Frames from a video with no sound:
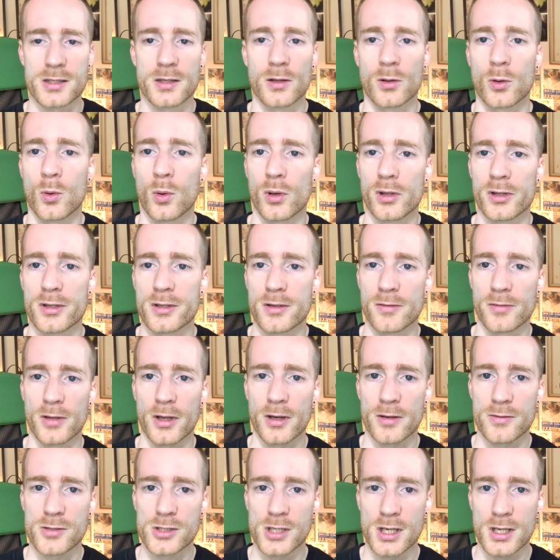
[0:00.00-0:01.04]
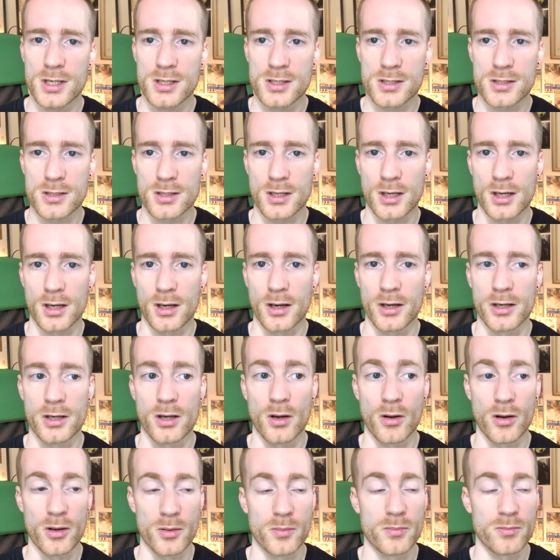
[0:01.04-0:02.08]
little quality of life change that I
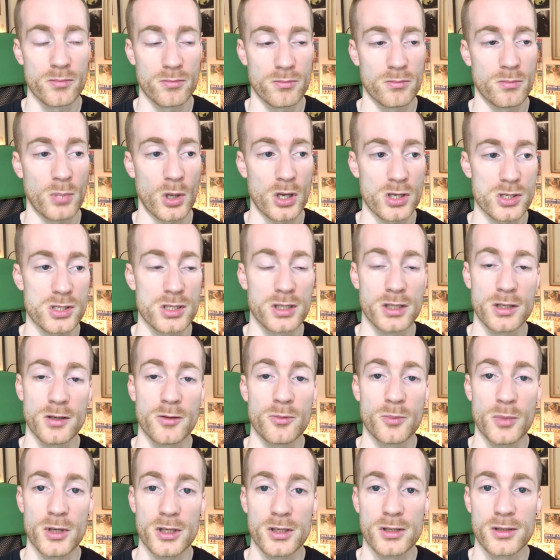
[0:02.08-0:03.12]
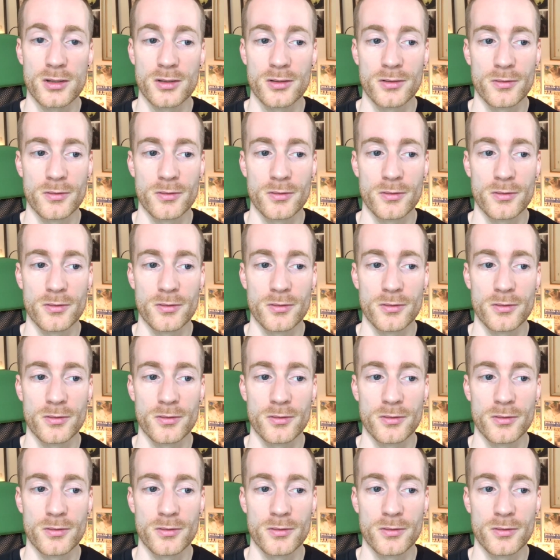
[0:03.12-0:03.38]
know I personally have been